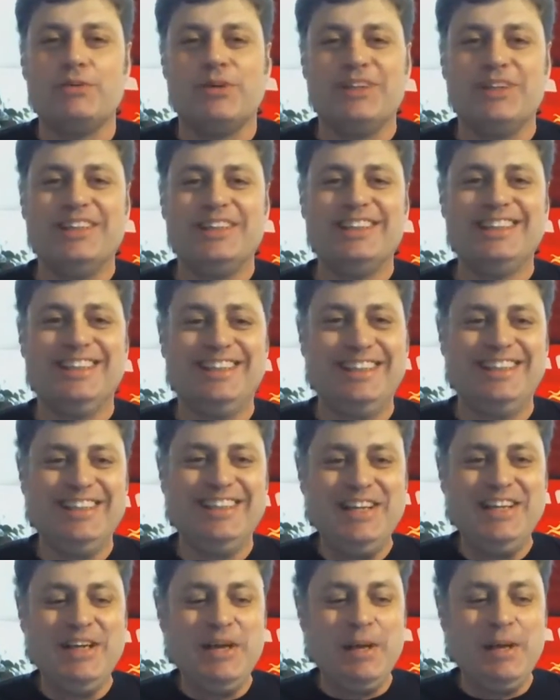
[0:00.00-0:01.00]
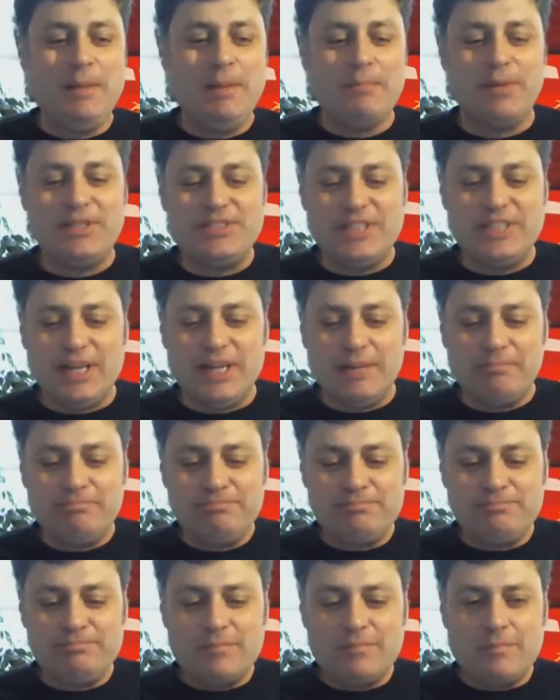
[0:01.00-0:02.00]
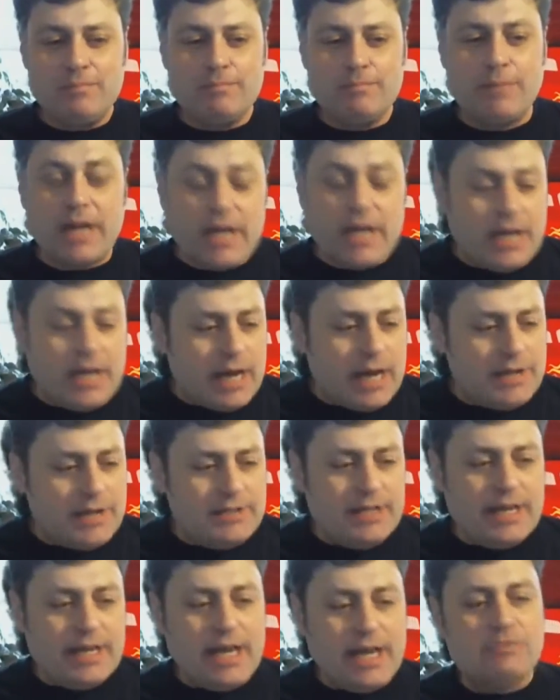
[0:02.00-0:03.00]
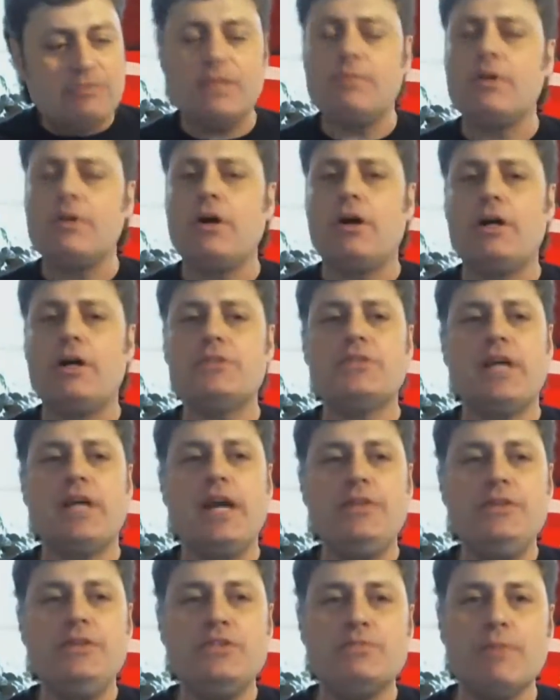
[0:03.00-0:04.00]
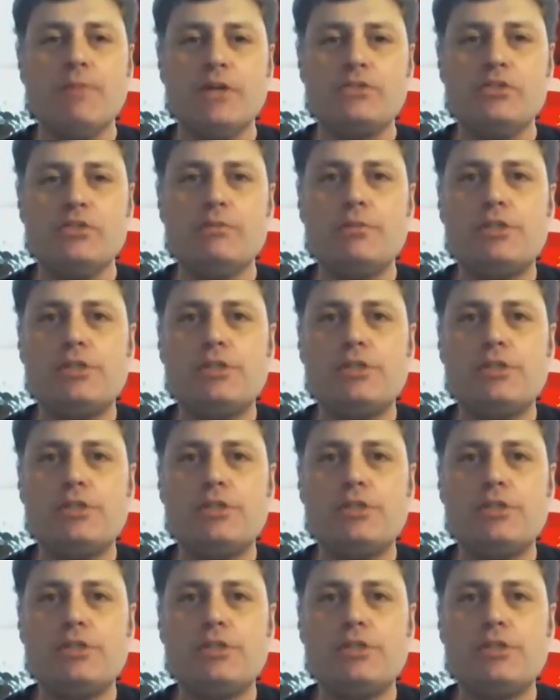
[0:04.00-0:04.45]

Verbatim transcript: get one. But um, but I, I, did have some cars. I had these muscle